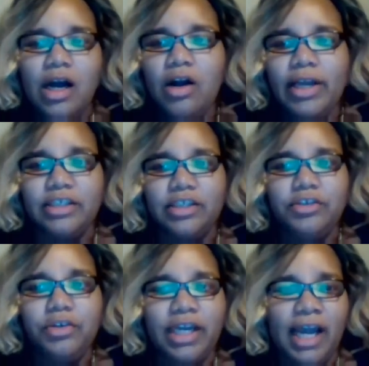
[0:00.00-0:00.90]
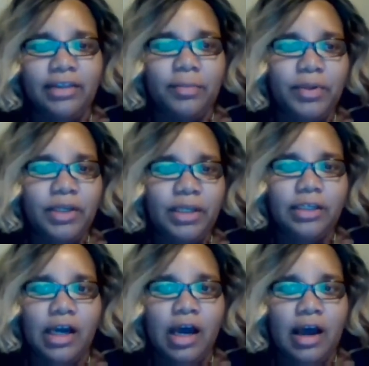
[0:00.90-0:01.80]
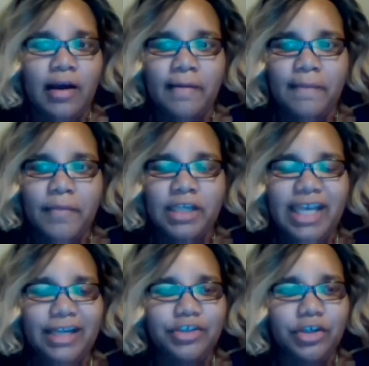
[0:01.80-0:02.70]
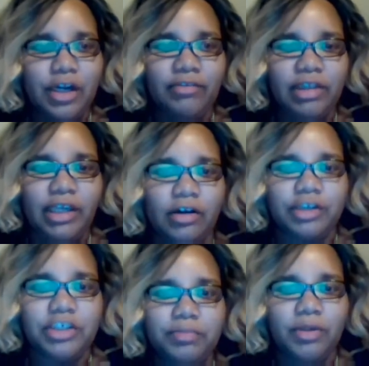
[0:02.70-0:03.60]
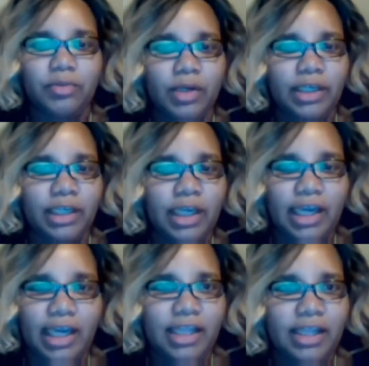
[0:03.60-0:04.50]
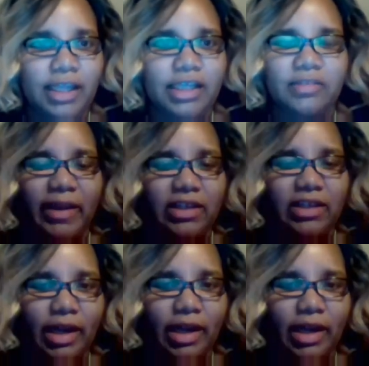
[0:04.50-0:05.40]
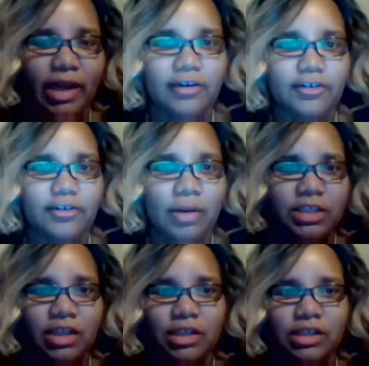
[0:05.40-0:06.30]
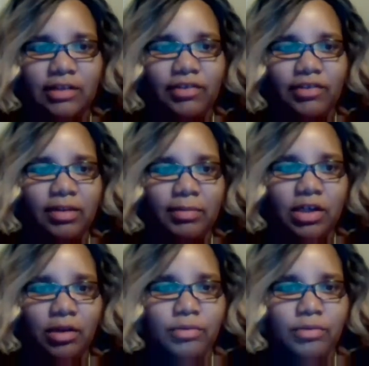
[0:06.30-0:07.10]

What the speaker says: Okay, so you could either put attach your cover letter or just put one in this space right here. So I'm just going to see if it'll let me go